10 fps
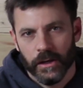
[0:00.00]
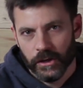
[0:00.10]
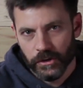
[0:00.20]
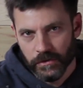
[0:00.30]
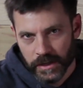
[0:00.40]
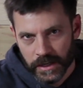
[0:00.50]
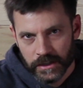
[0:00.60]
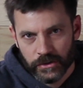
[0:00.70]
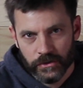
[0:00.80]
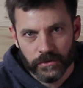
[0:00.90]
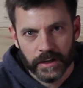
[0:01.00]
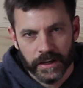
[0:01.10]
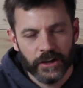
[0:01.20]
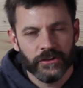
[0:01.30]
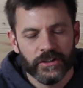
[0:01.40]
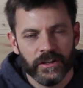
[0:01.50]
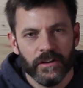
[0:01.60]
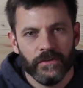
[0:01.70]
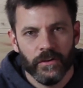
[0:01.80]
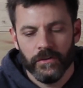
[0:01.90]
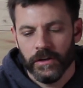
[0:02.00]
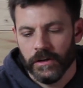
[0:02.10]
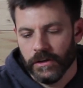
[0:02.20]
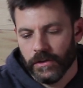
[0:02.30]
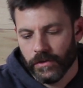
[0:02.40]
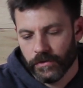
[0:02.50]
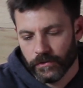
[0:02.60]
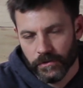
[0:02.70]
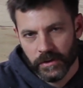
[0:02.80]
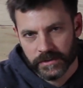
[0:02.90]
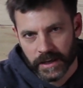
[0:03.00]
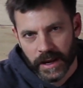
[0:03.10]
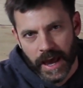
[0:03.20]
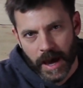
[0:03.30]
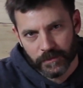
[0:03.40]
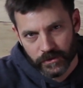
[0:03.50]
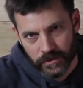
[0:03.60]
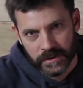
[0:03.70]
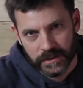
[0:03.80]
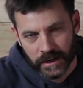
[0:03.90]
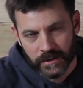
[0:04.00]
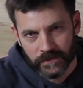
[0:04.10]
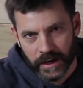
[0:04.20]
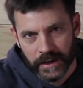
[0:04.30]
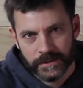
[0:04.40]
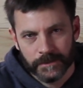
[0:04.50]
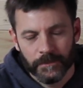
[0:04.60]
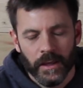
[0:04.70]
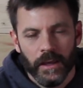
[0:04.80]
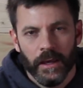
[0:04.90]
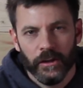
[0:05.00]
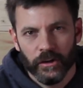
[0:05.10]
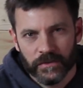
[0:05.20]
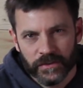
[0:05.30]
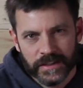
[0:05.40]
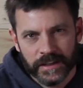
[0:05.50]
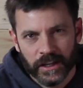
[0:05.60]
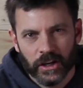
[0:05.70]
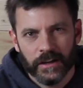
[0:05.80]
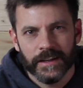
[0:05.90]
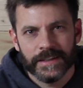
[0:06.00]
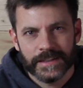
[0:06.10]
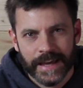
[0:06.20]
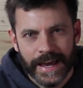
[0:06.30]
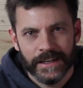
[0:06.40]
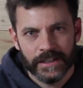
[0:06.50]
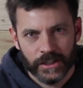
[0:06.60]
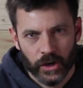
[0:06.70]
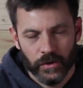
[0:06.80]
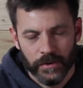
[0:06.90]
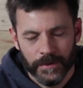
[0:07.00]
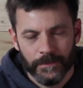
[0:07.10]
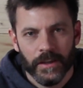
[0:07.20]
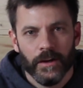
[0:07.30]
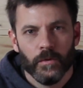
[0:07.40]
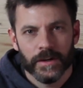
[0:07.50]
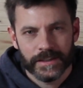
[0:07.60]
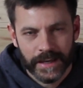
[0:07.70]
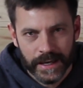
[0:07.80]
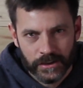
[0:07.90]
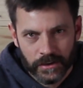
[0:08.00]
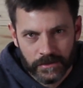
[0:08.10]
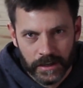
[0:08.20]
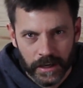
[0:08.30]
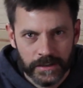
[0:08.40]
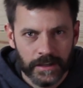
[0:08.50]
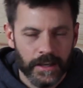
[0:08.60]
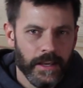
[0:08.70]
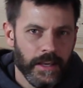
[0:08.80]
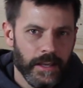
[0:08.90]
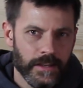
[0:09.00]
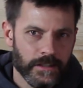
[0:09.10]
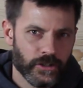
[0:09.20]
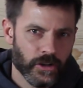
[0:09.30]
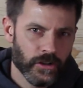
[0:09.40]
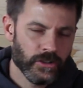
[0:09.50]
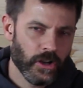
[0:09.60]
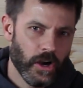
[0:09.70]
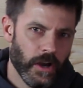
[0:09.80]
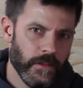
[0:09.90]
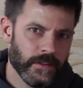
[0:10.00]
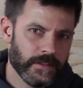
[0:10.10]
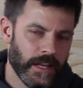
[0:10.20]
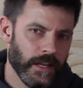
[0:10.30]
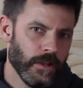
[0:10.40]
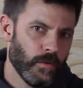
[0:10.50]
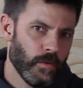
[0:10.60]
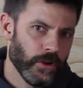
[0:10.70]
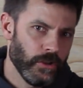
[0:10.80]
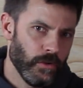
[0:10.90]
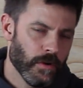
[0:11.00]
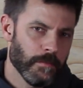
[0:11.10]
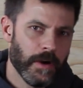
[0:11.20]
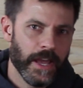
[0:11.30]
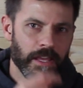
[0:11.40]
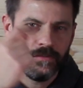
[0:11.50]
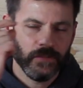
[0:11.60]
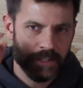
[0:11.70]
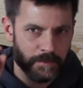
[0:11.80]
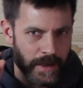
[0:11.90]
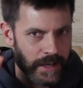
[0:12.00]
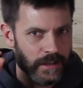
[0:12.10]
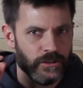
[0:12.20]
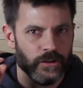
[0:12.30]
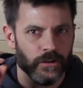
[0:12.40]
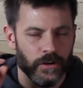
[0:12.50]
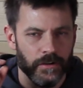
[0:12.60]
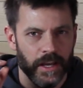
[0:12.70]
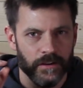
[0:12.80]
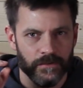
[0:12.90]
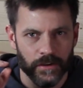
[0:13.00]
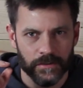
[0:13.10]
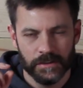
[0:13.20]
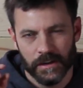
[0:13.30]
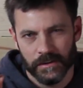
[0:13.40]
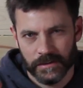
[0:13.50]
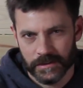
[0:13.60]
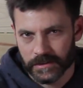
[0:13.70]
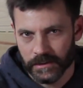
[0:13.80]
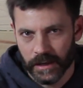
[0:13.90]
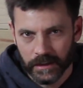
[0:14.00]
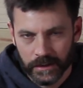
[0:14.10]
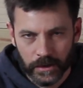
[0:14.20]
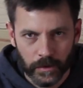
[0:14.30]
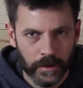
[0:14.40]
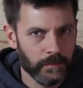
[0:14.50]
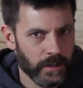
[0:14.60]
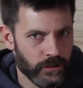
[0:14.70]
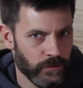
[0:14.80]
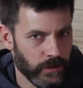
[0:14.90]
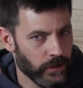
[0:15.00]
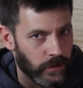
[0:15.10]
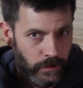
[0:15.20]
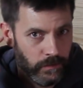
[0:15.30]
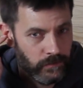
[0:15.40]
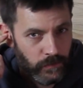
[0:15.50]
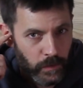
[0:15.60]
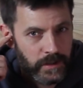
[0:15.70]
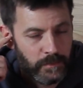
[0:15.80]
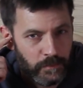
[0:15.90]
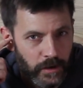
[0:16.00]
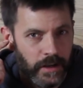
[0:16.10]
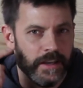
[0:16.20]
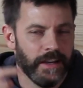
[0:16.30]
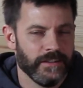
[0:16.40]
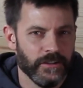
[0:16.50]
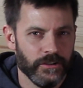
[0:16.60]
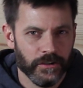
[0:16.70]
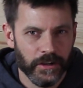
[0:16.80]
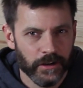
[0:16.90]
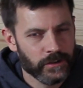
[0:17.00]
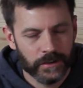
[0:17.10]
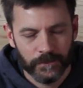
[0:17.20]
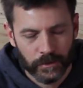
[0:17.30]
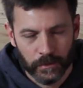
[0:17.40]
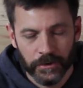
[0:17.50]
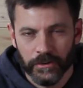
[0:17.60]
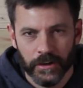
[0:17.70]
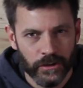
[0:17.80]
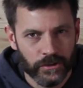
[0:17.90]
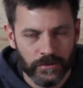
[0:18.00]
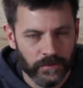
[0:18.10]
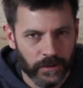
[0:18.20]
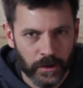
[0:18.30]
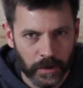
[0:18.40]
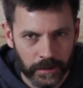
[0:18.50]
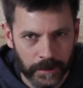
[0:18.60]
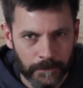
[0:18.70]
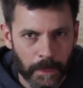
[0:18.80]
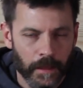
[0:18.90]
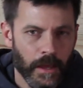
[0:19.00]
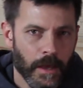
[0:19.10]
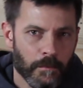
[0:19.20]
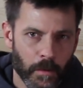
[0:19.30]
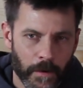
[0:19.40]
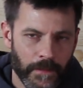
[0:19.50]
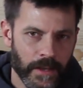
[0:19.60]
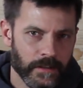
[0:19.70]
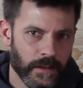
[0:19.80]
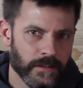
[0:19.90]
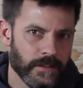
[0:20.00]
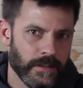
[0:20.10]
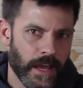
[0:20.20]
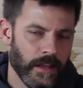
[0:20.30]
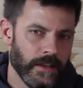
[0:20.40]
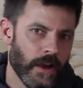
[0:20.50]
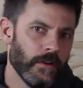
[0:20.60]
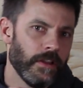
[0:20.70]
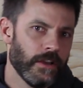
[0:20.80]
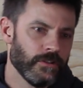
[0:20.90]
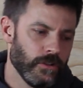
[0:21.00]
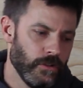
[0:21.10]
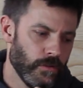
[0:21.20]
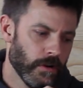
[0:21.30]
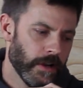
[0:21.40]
you need to connect your cell phone through the Sena app to the Sena device and look for a setting called side tone. What side tone does is it turns on the setting where your mic feeds back into your own headphones. Now this is slightly annoying because you hear your own voice broadcast into your ears. Don't worry, you'll get used to it very quickly. But what that does is that now allows your